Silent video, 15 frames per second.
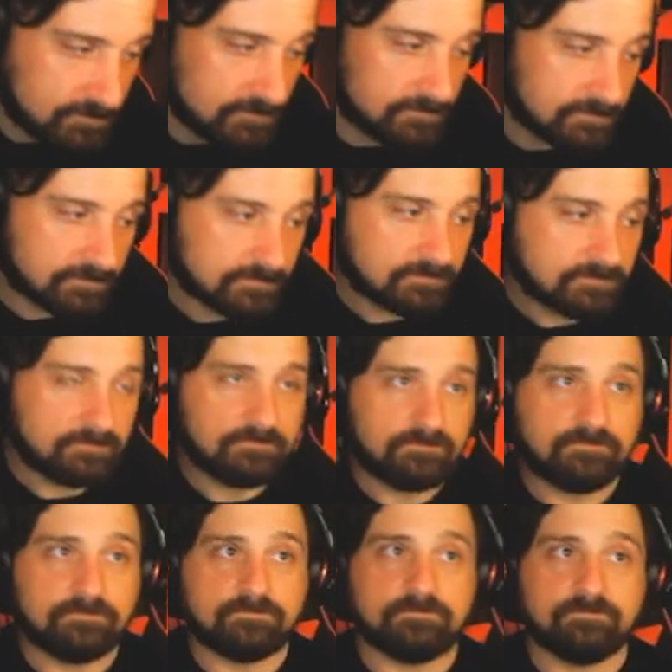
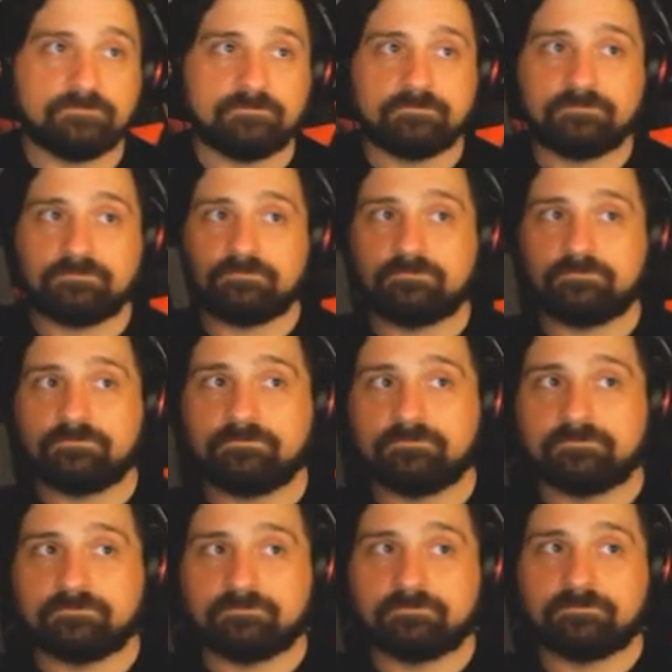
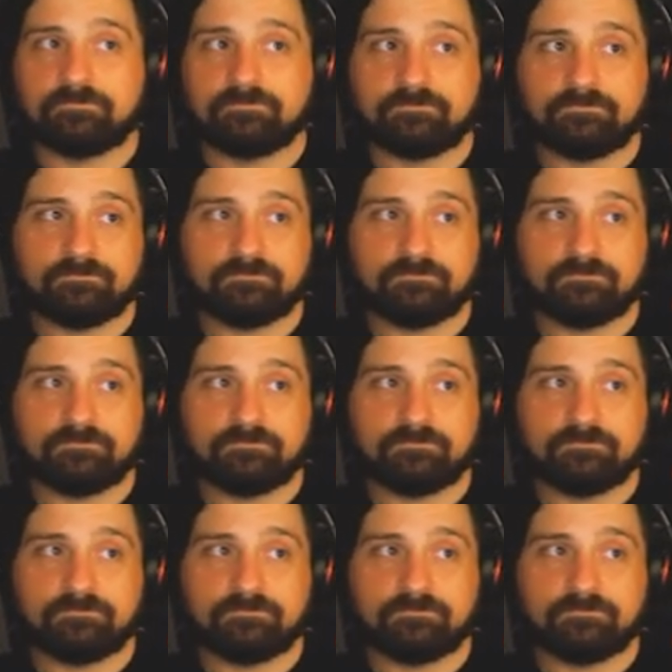[no speech]